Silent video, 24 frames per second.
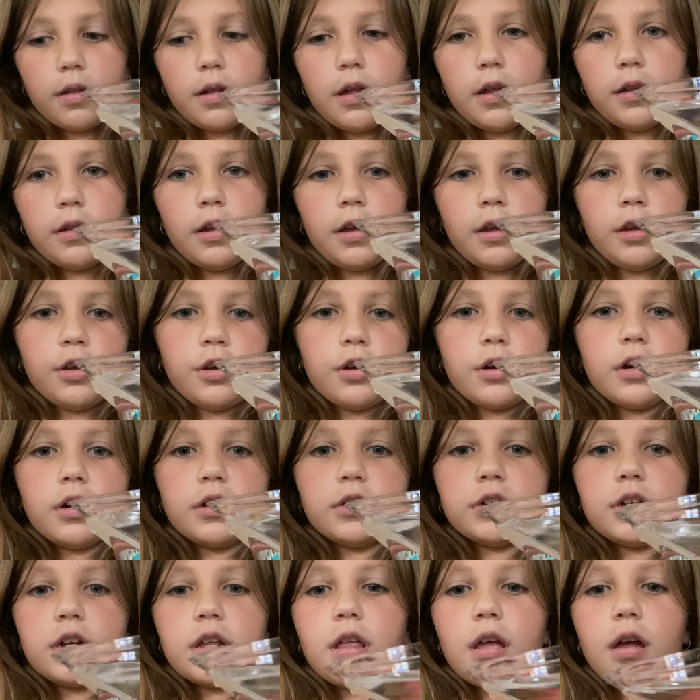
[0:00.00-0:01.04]
And then you're
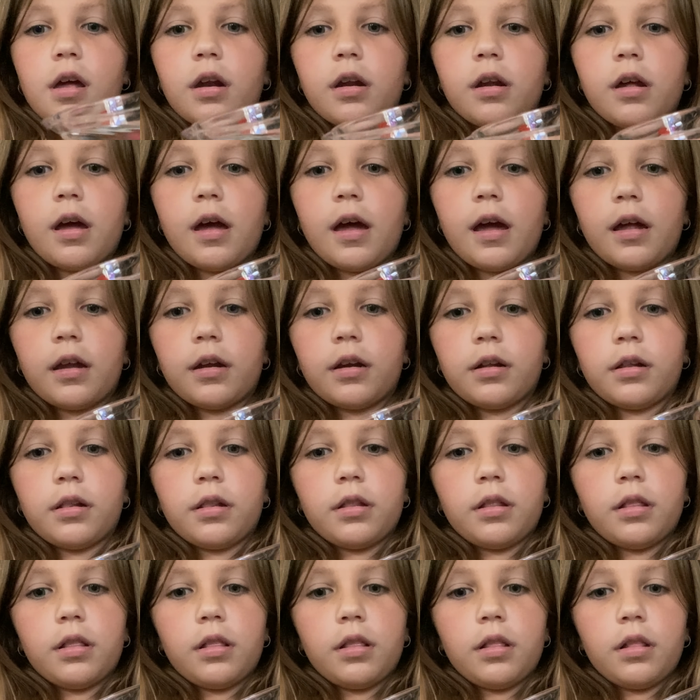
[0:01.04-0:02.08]
just gonna add a
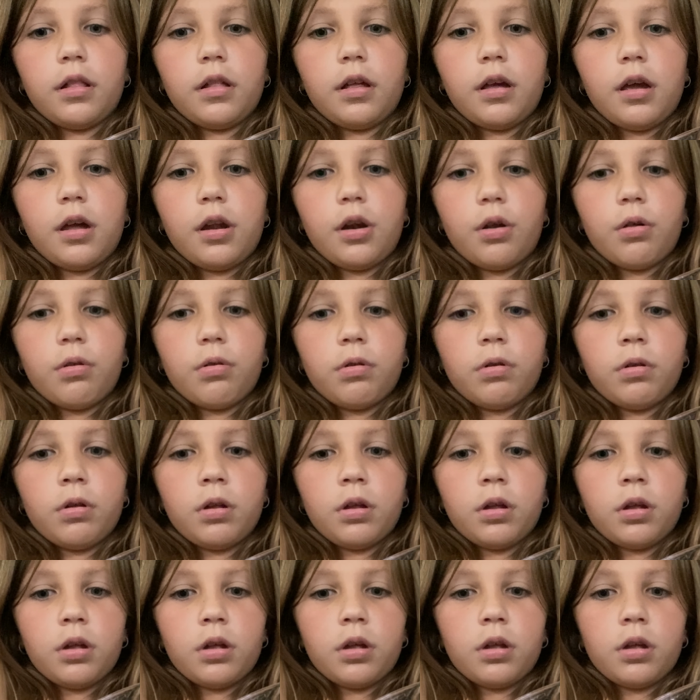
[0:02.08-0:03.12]
little
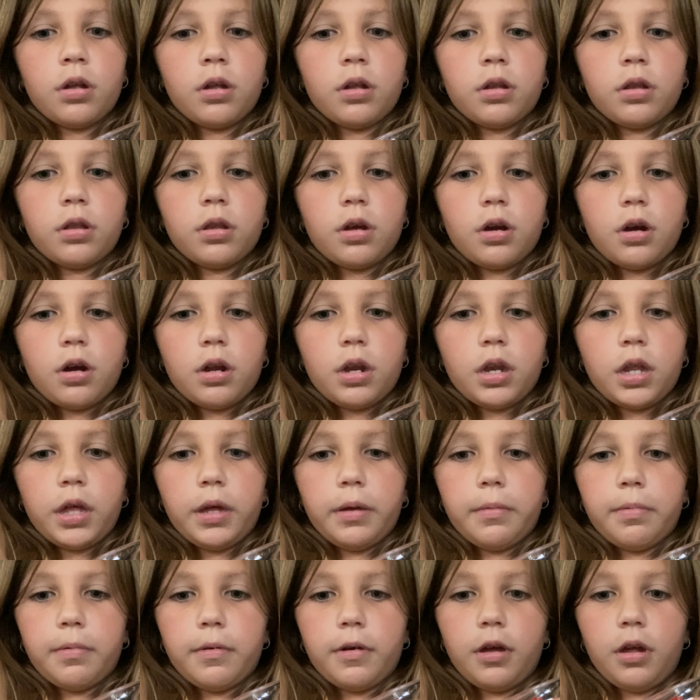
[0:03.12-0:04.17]

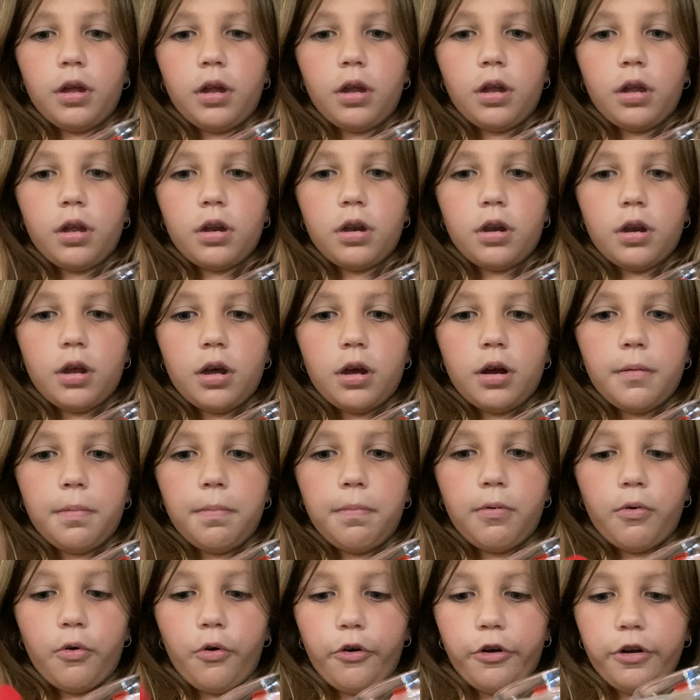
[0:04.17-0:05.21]
tiny bit in there,
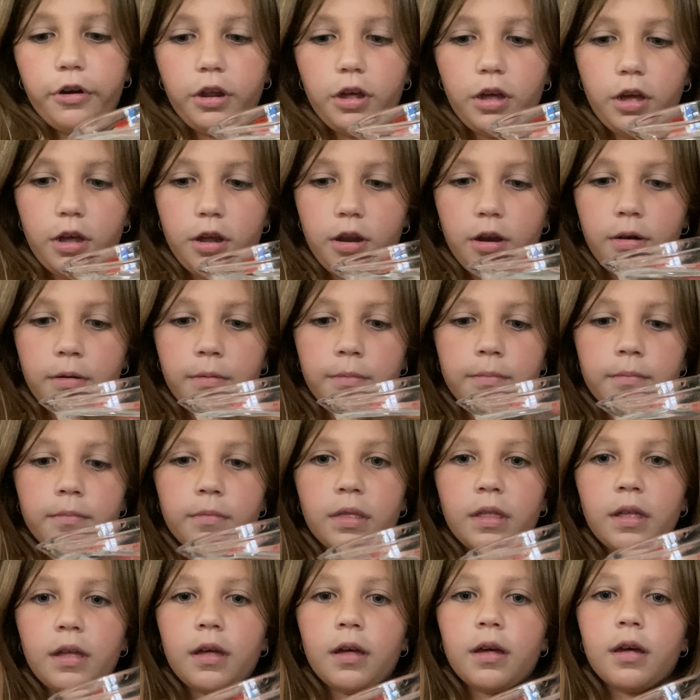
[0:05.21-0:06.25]
pour it in.
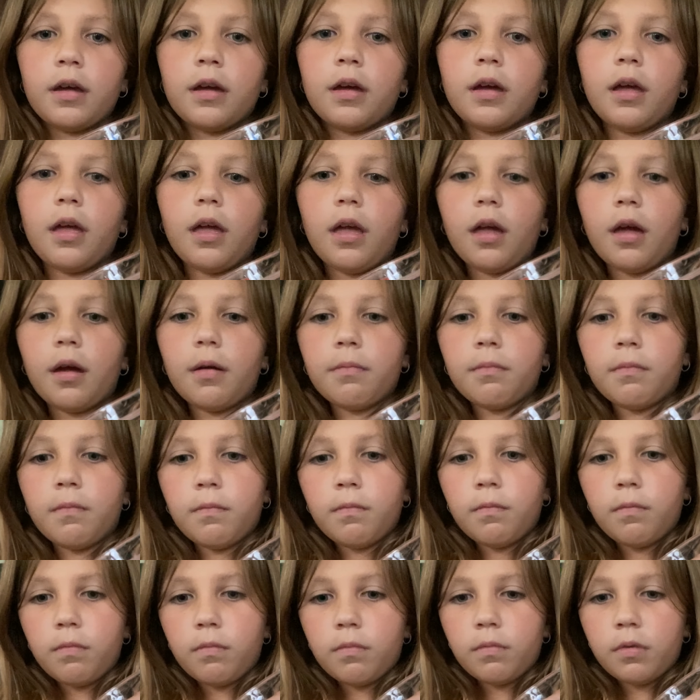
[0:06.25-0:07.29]

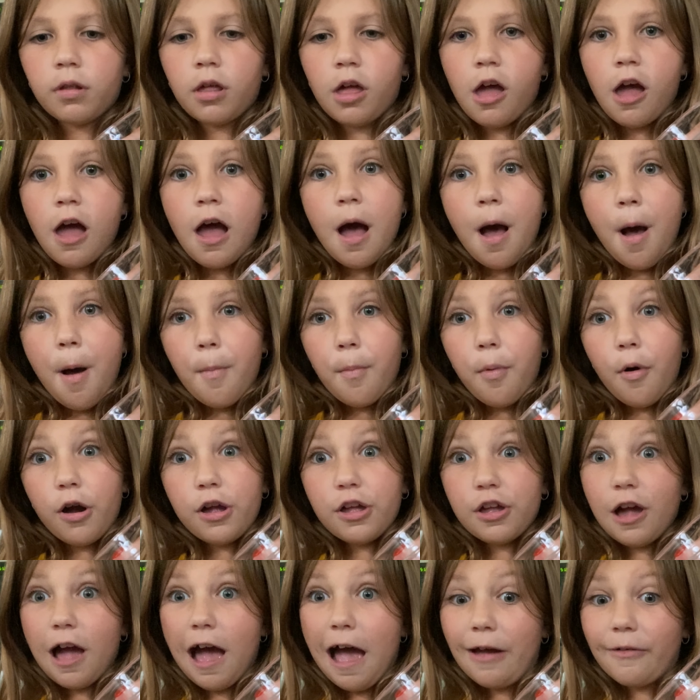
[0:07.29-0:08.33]
And pour
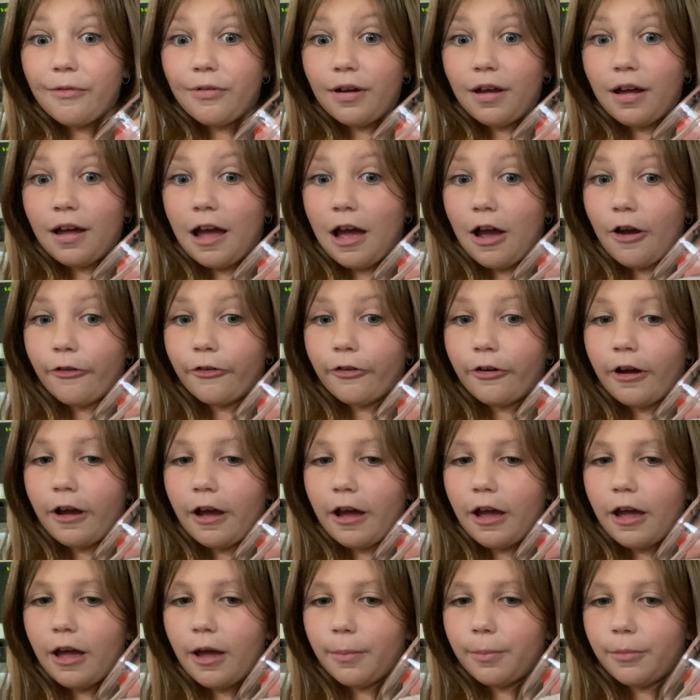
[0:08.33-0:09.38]
it
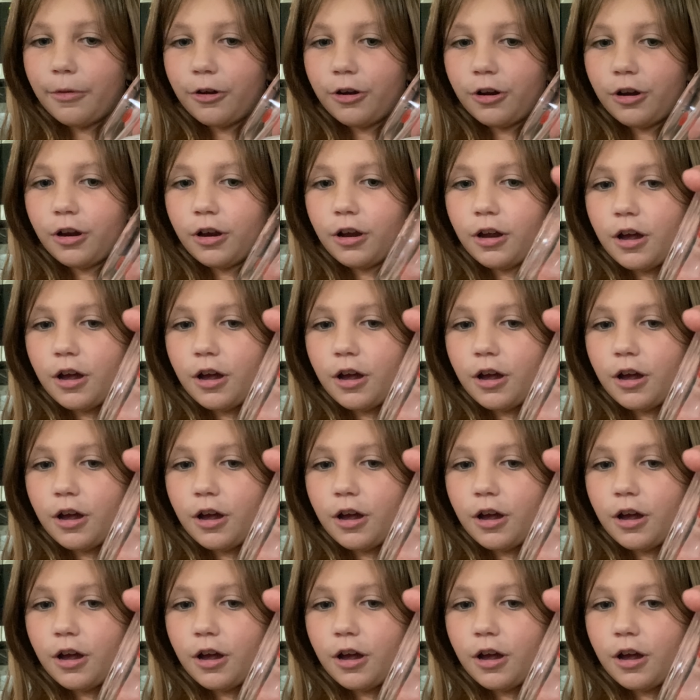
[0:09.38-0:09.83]
however